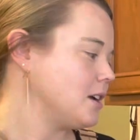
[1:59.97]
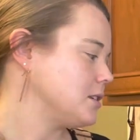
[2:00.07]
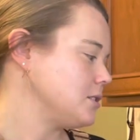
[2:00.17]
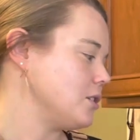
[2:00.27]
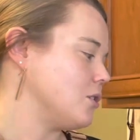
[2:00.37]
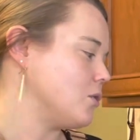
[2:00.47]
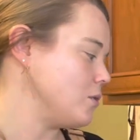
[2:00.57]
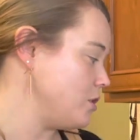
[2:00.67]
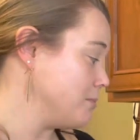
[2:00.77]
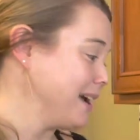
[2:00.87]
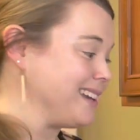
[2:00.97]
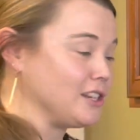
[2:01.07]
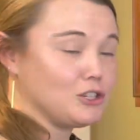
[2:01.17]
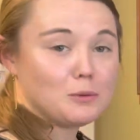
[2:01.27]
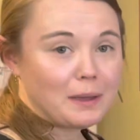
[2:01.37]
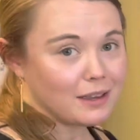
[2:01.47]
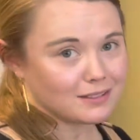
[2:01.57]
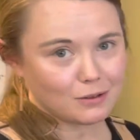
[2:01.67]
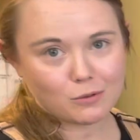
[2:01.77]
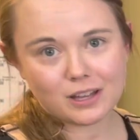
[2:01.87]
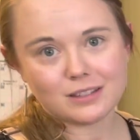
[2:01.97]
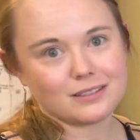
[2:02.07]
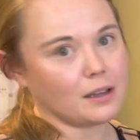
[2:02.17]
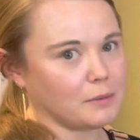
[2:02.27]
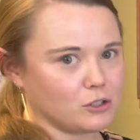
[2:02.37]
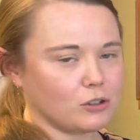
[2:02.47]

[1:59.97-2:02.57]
So you might need 2 pans at once, a much